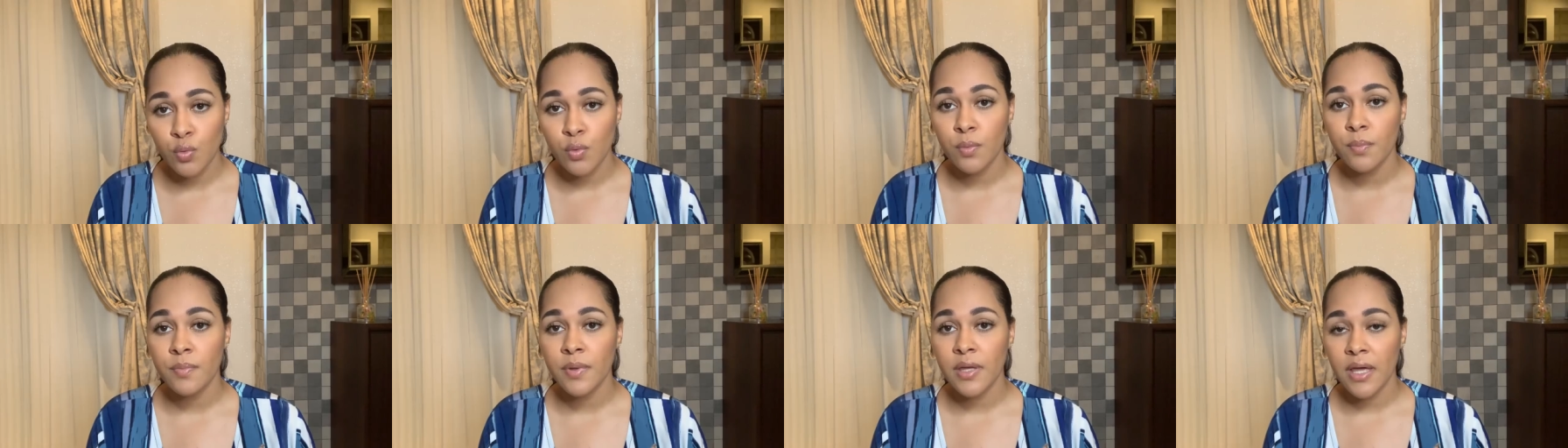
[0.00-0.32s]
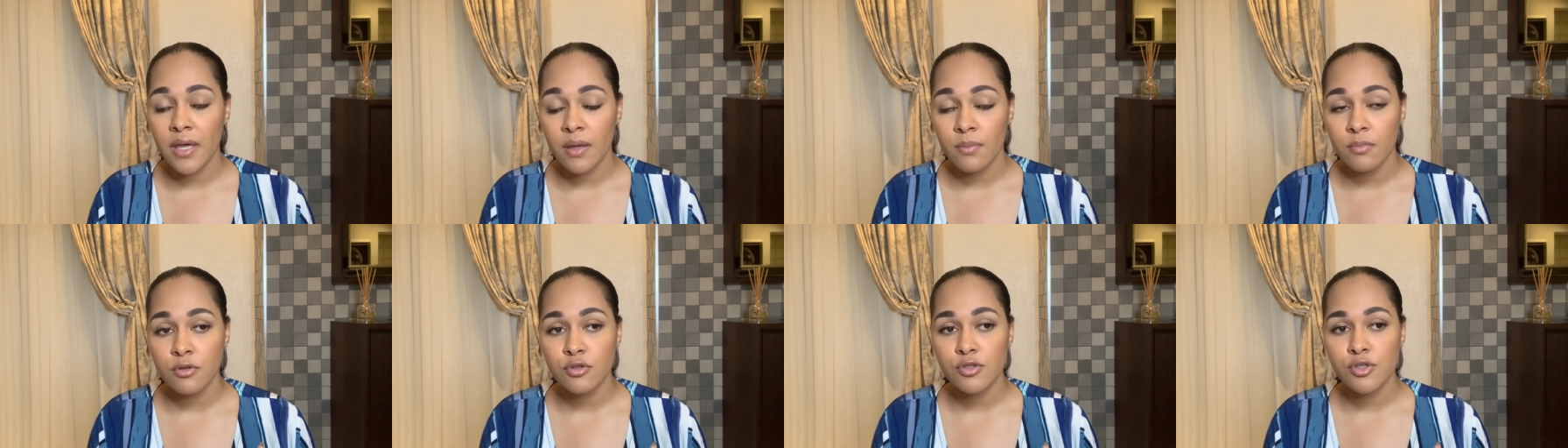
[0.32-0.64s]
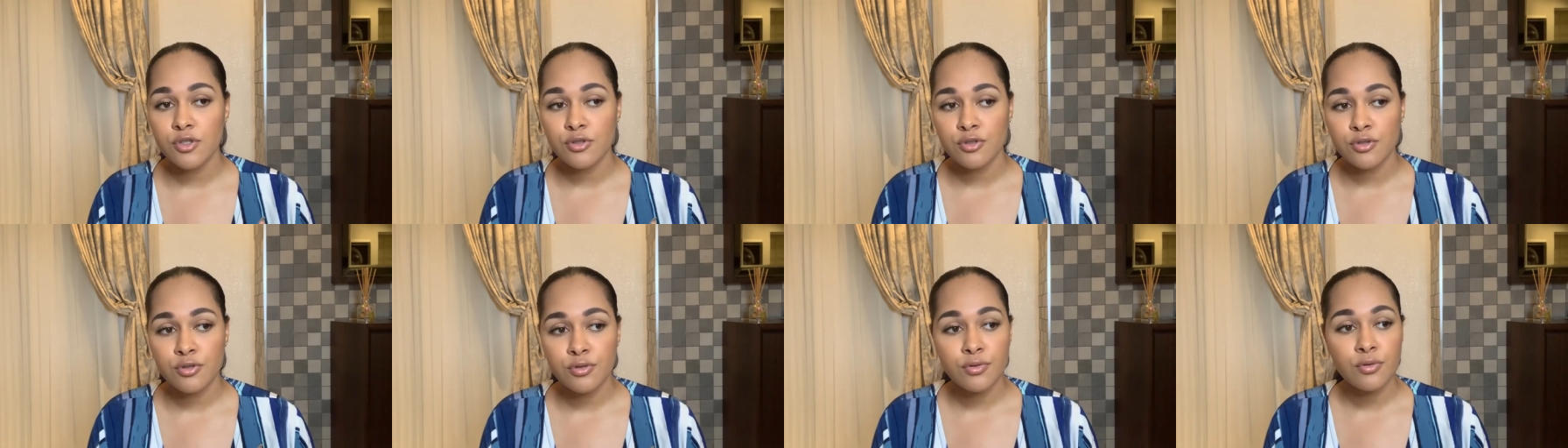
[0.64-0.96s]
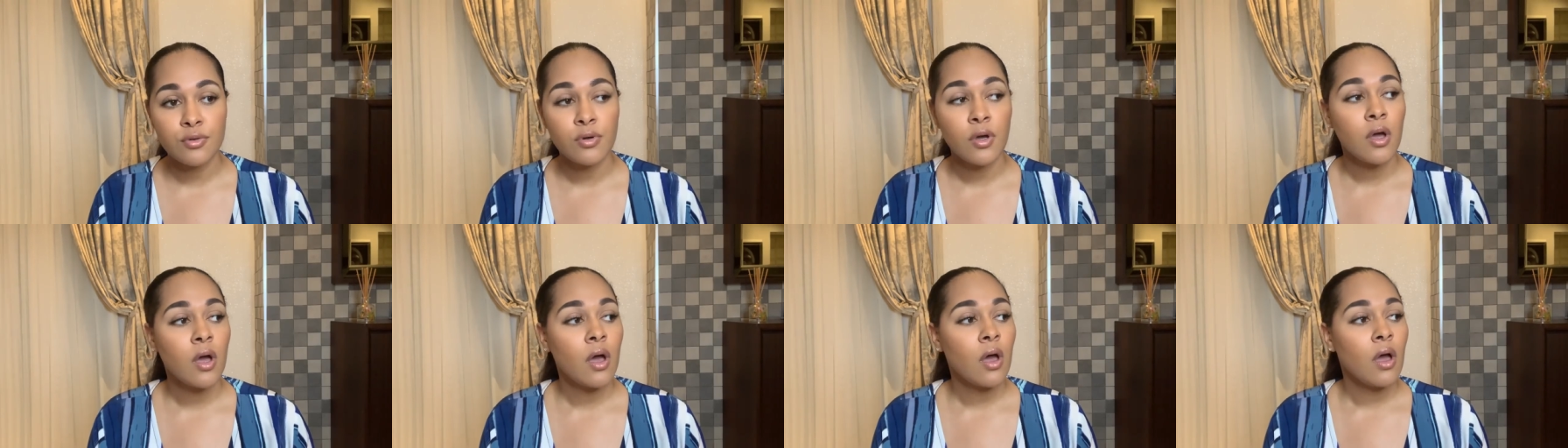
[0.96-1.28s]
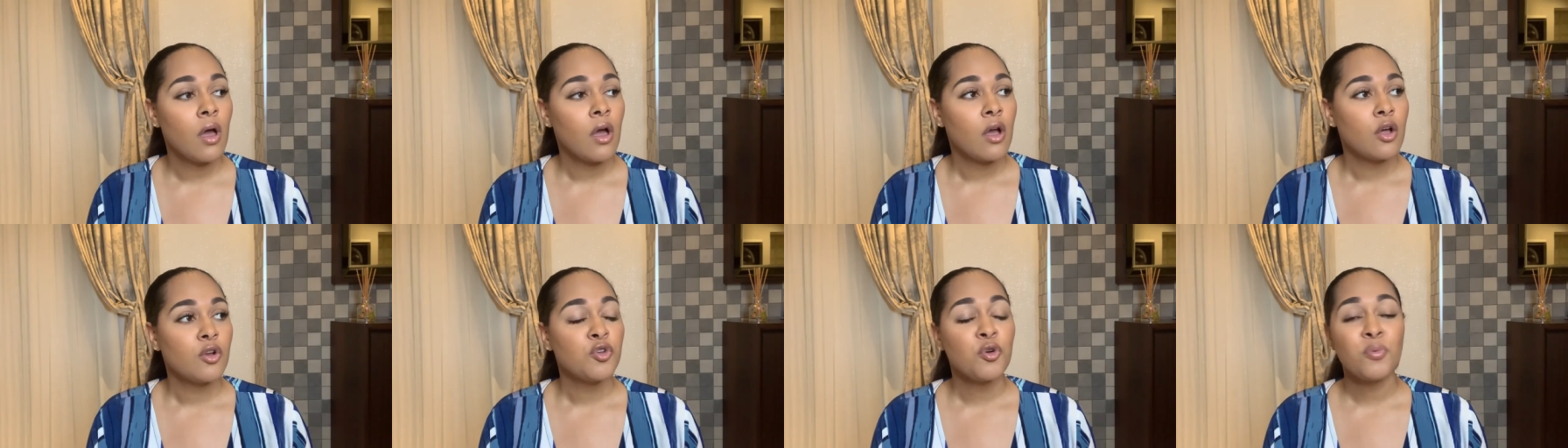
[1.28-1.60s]
will be able to do
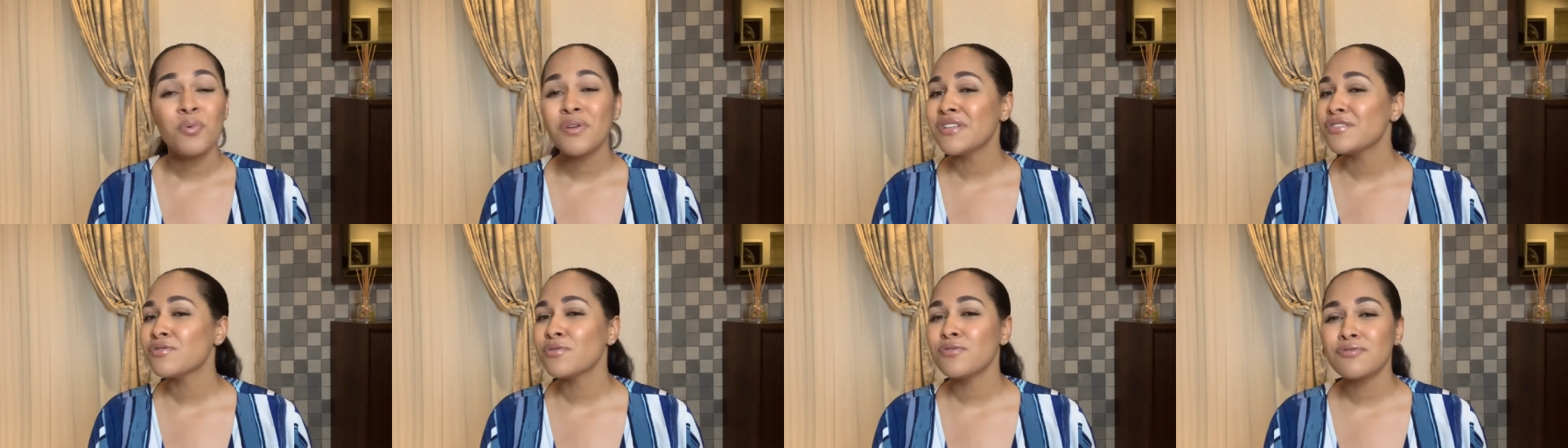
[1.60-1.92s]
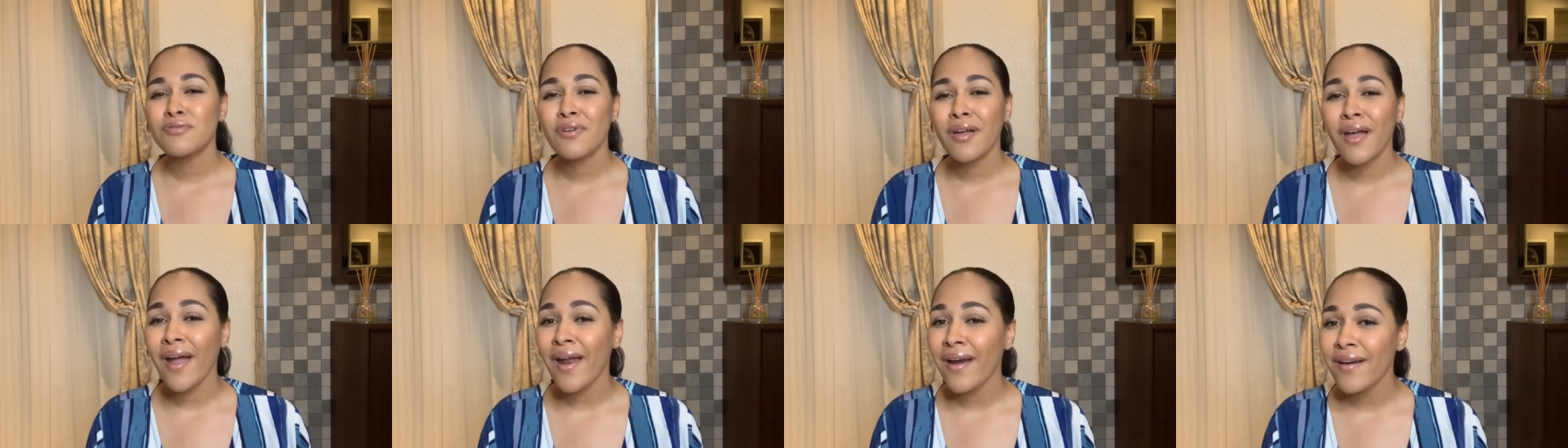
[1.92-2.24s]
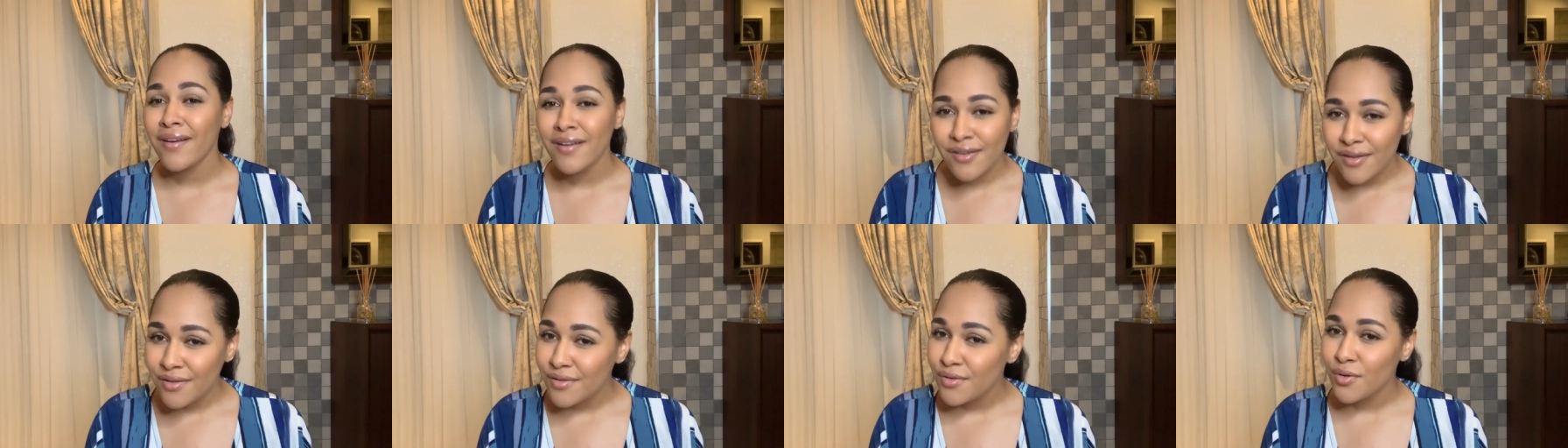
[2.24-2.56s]
nobody's going to carry